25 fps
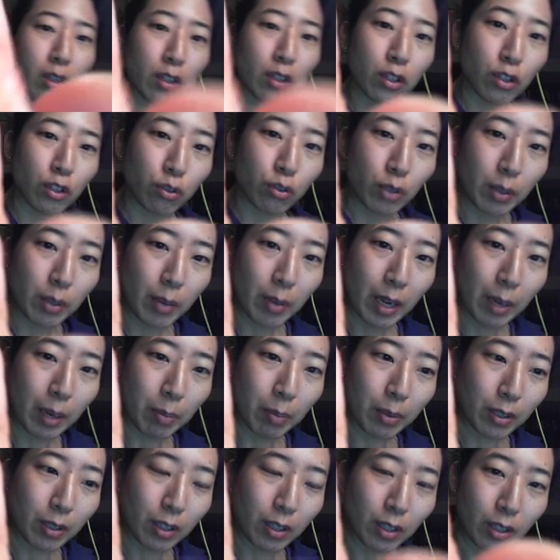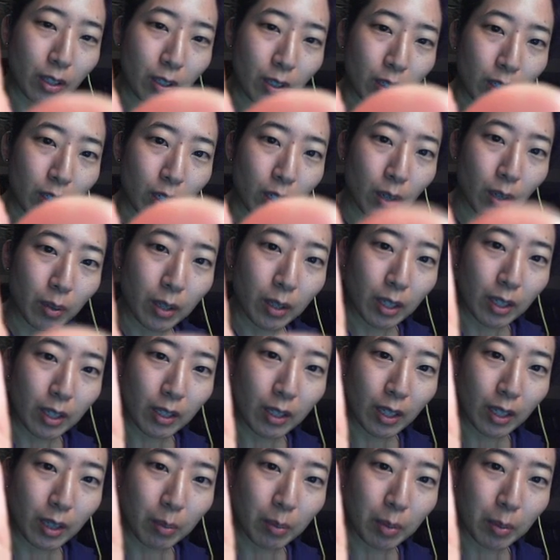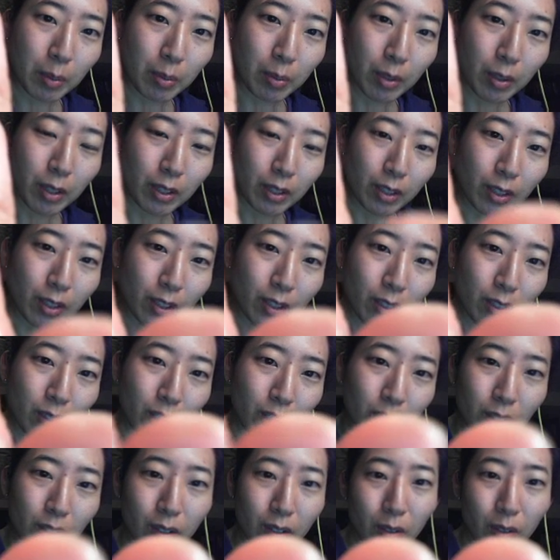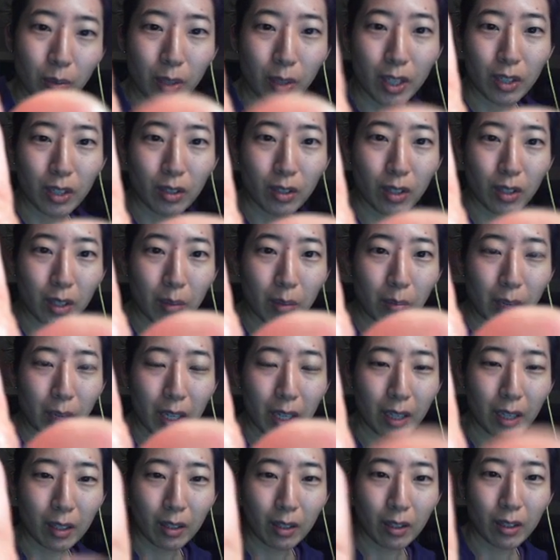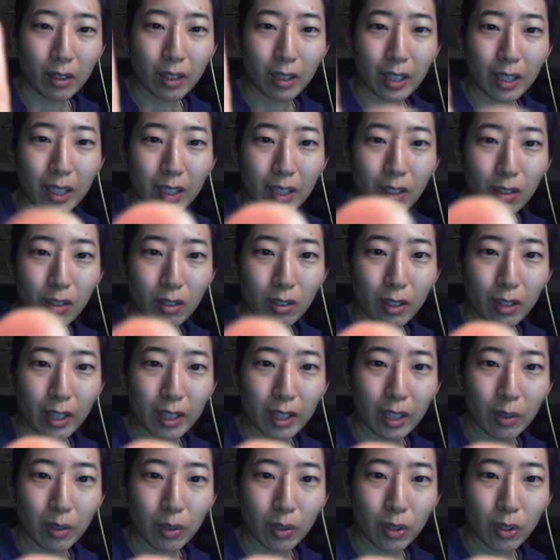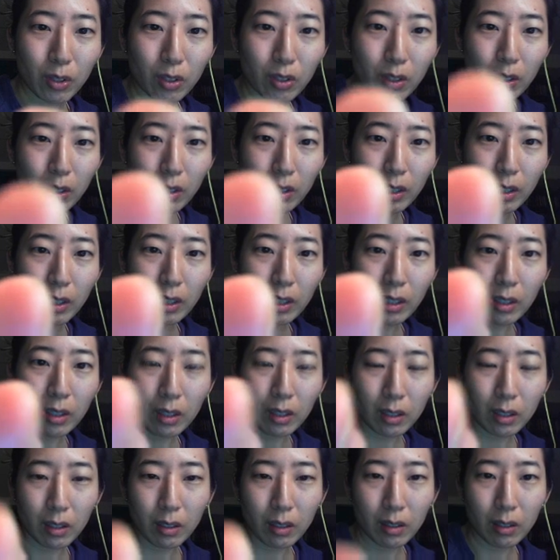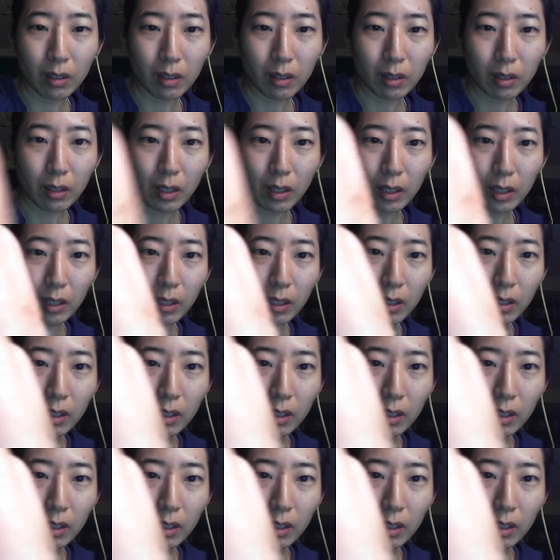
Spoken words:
stream happens is, you know, you go in and you tell people all the little ways you can make it look like there's lighting when there's not lighting. Like